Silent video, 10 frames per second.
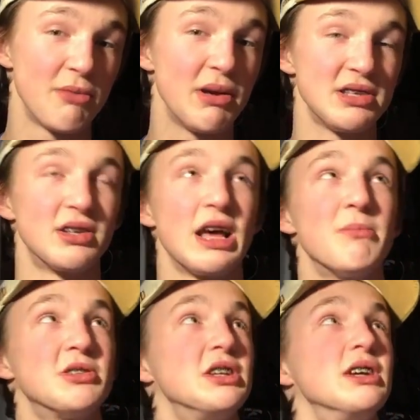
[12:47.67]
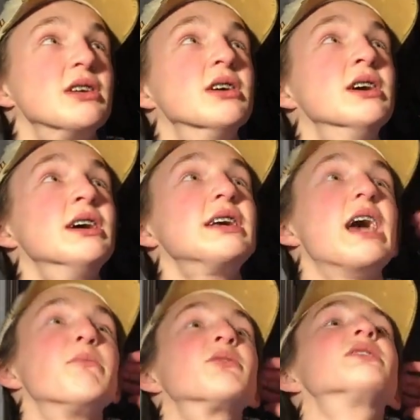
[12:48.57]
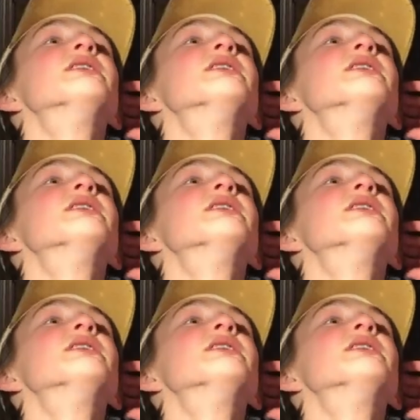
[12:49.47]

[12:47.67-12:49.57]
based on how much he gambled.